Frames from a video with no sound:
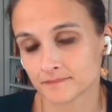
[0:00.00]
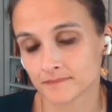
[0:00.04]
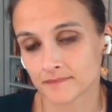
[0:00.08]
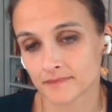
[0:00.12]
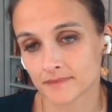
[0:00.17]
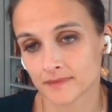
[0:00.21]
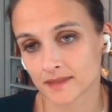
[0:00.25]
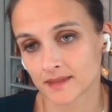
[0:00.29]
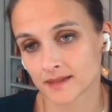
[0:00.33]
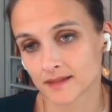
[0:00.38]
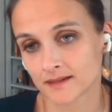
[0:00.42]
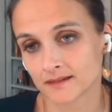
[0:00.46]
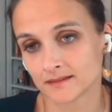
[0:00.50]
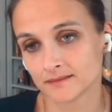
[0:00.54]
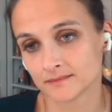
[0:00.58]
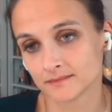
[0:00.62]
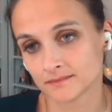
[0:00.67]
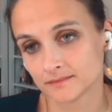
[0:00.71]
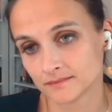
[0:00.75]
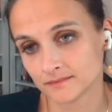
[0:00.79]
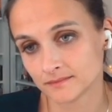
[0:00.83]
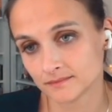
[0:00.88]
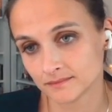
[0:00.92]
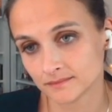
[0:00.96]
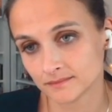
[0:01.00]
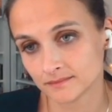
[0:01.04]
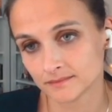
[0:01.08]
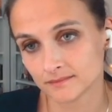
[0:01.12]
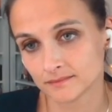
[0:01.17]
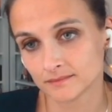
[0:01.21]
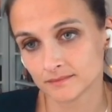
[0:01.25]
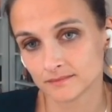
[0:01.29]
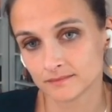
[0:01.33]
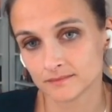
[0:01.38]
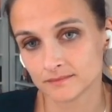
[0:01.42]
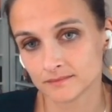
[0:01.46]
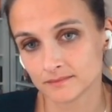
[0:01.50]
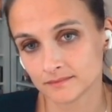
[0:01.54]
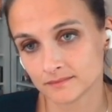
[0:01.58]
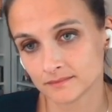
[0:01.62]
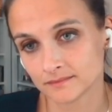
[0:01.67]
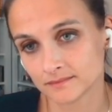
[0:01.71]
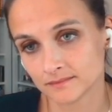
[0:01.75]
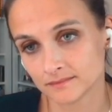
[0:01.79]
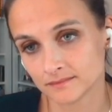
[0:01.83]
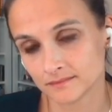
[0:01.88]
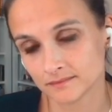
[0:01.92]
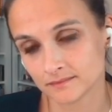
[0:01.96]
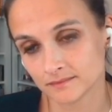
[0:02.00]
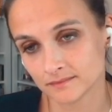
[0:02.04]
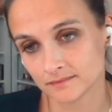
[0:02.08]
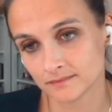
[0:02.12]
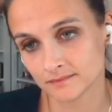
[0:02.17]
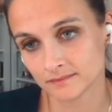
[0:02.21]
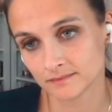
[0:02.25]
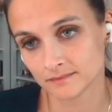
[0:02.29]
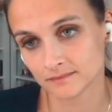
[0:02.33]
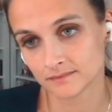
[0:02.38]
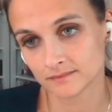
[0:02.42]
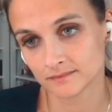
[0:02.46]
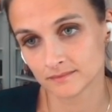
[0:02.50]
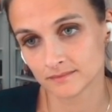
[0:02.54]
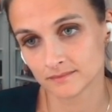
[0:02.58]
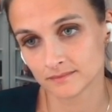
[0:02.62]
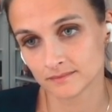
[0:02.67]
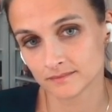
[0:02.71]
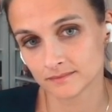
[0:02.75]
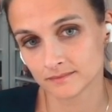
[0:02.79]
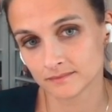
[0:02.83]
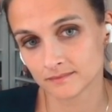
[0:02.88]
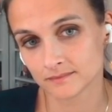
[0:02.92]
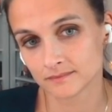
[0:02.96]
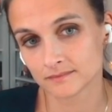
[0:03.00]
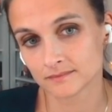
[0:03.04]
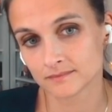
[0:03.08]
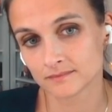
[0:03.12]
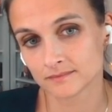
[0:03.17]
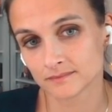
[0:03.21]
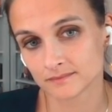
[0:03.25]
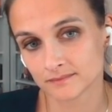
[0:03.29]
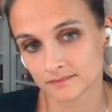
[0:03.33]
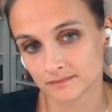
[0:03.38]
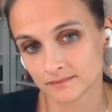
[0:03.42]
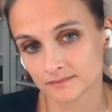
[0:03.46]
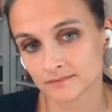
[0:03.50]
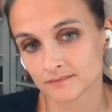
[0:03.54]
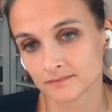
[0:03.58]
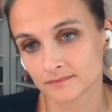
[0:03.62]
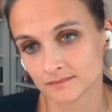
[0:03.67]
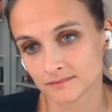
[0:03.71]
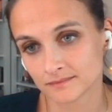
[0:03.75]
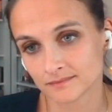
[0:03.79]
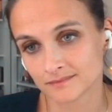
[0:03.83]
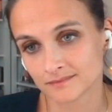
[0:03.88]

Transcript: The person shown says nothing.